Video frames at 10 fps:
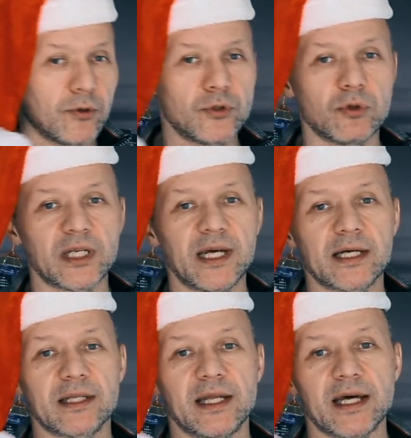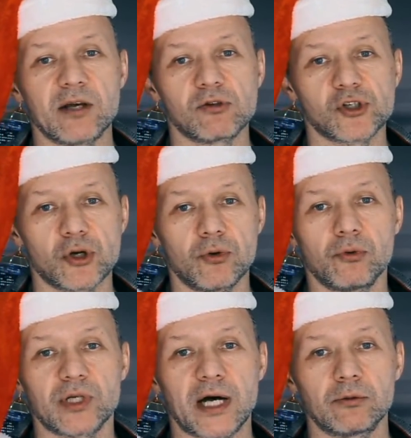you to connect, and I'll show
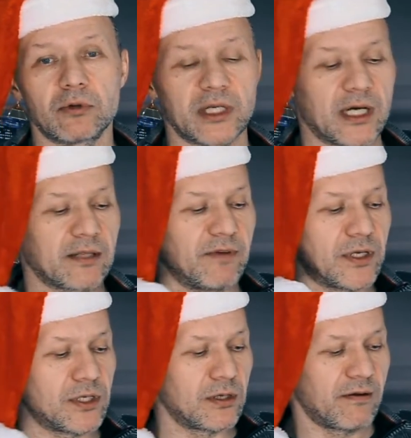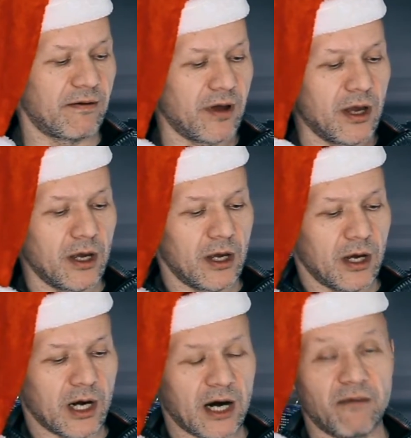you how to connect this
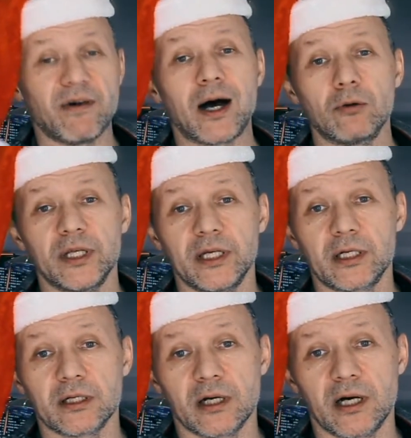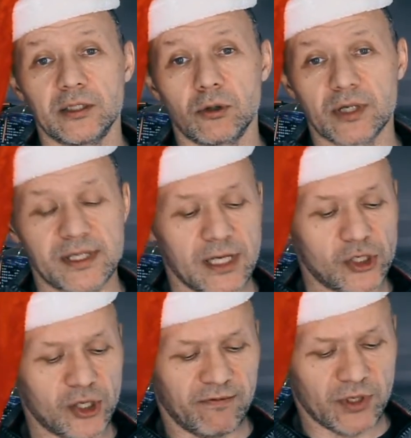WAVLINK docking station.